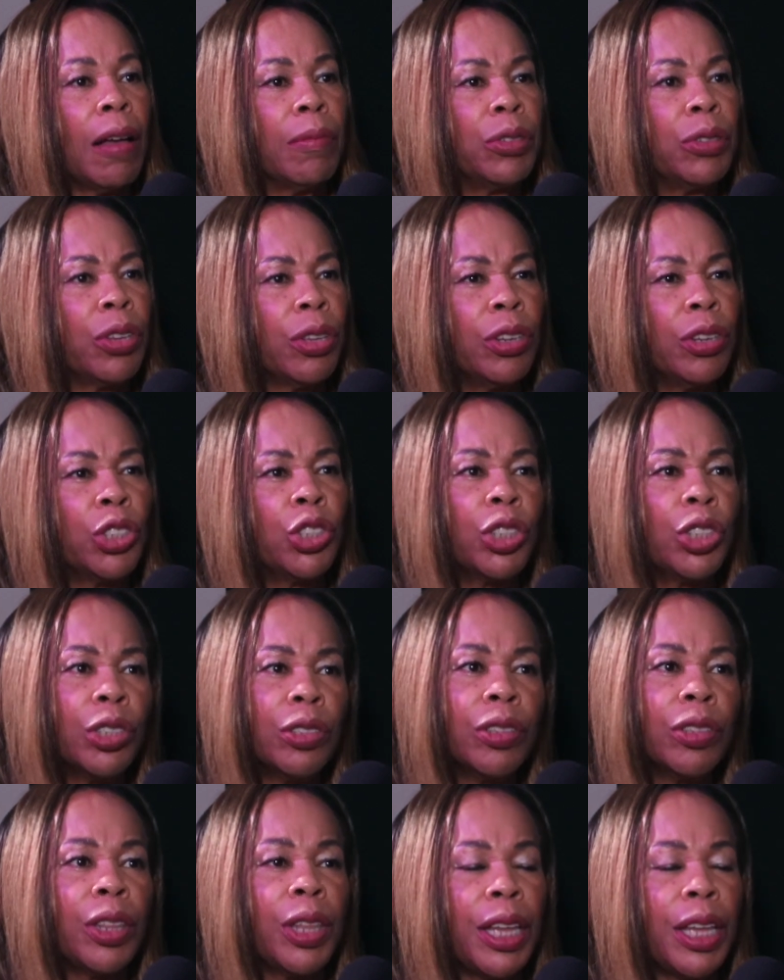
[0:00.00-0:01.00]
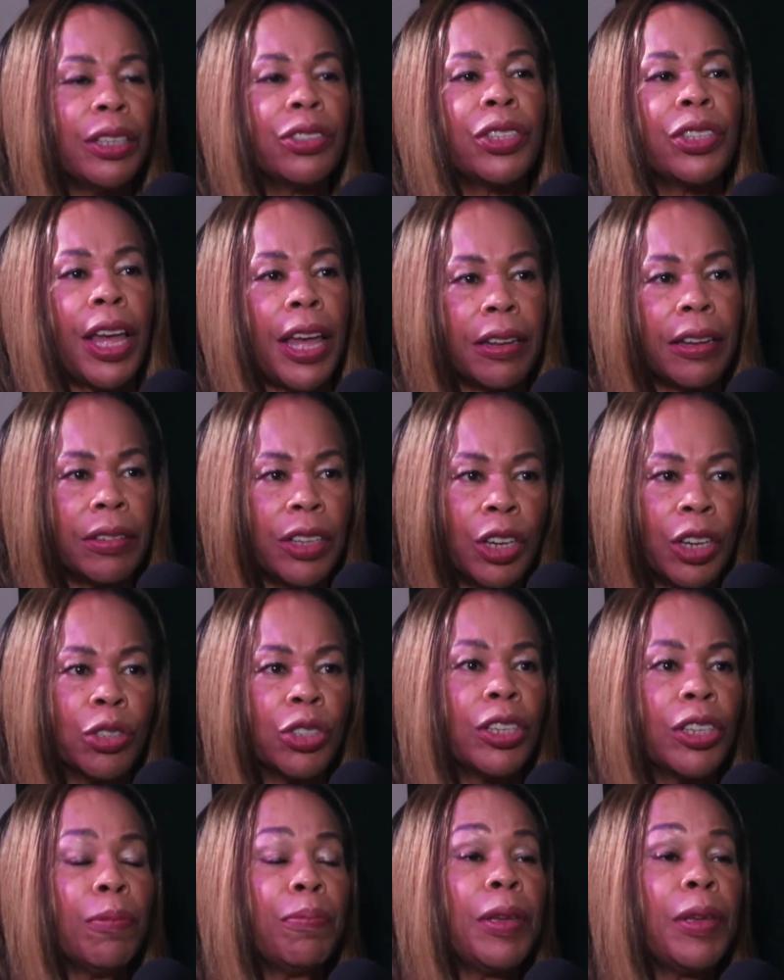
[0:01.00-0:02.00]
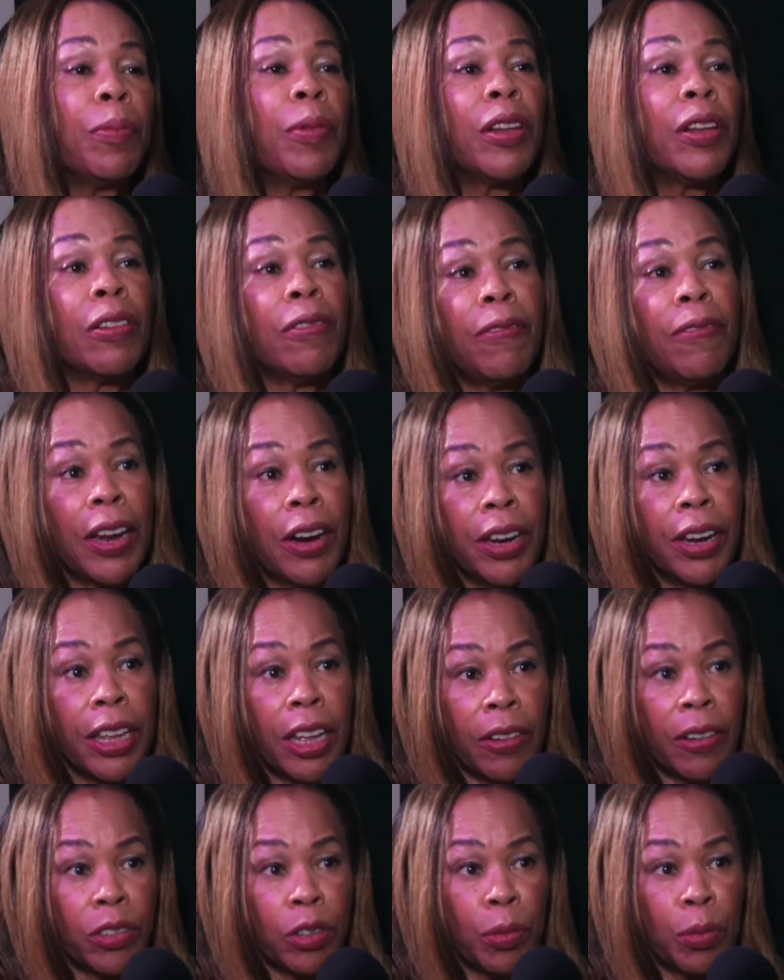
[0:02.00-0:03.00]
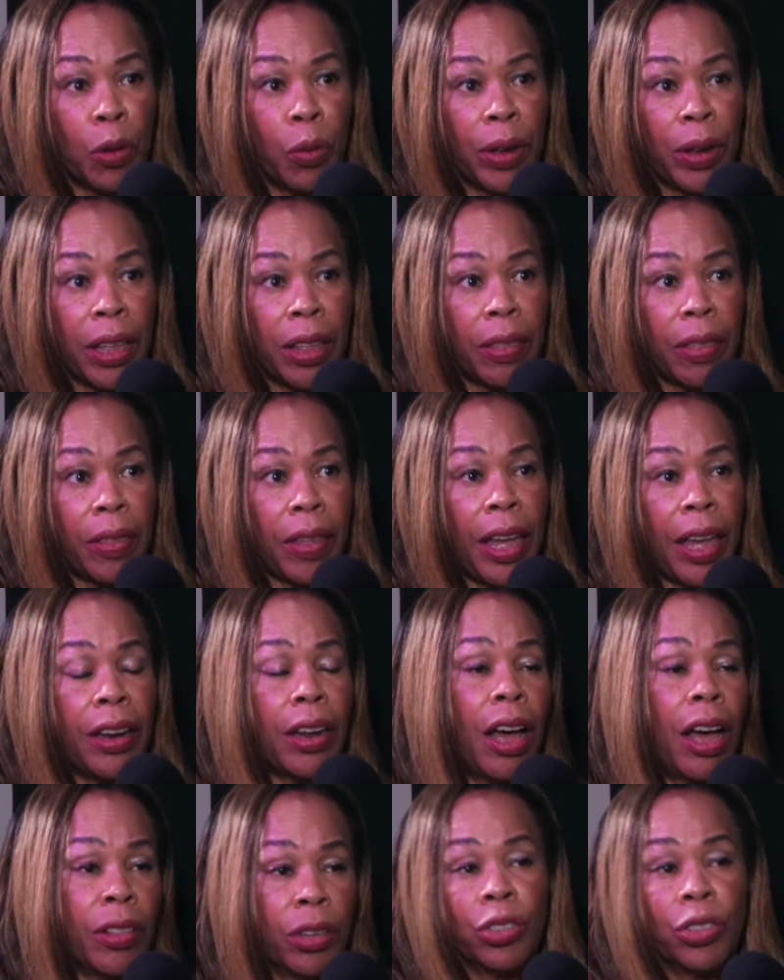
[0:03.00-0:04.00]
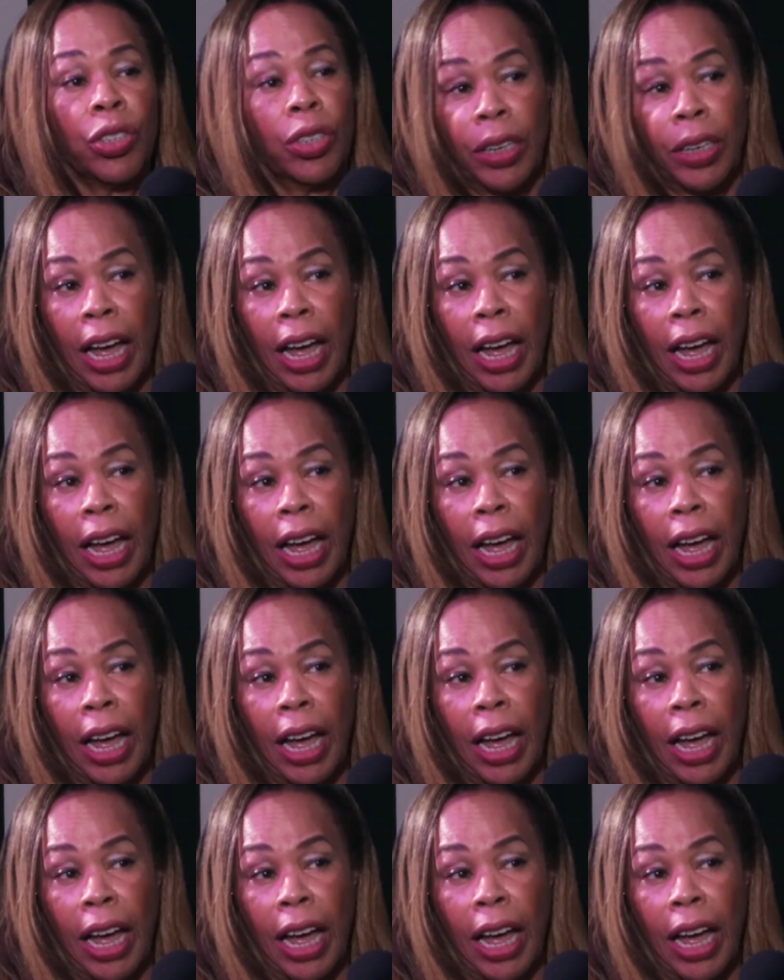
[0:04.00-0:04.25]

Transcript: So there's certain things that, some people are very comfortable with and others are